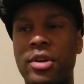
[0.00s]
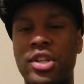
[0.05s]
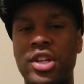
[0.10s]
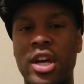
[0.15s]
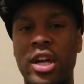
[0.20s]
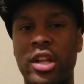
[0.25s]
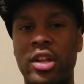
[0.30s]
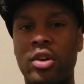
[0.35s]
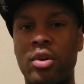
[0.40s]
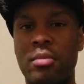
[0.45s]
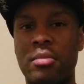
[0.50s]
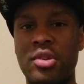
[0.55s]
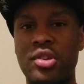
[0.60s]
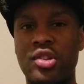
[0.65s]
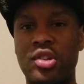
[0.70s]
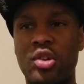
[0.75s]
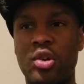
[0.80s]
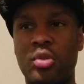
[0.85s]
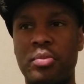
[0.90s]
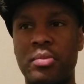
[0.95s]
Kelly or
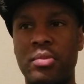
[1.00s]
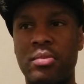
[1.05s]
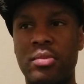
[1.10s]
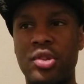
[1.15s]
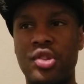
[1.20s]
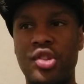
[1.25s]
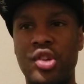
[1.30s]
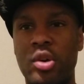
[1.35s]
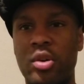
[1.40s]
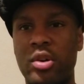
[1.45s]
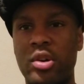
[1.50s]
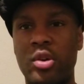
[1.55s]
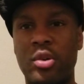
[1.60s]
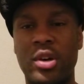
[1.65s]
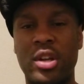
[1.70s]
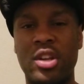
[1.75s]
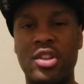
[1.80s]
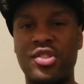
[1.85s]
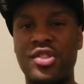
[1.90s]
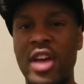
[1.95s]
Mystikal material
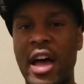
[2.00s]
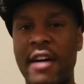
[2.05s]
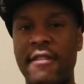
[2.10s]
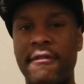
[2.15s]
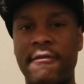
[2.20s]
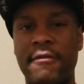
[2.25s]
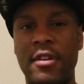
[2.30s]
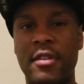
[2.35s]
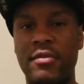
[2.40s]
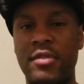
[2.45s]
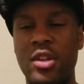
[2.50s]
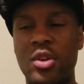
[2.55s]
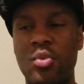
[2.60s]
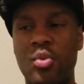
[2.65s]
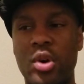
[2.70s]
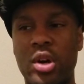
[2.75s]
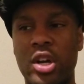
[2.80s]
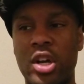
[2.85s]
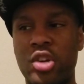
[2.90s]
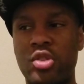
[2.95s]
in the top 50,
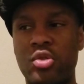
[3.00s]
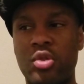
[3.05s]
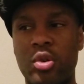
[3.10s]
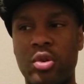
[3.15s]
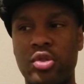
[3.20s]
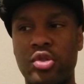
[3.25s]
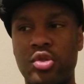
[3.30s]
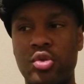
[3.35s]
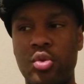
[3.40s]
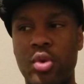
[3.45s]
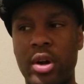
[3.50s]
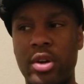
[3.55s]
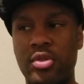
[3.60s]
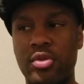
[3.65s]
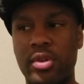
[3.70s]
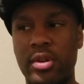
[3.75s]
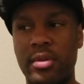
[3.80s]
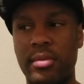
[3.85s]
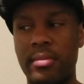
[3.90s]
100, or 200.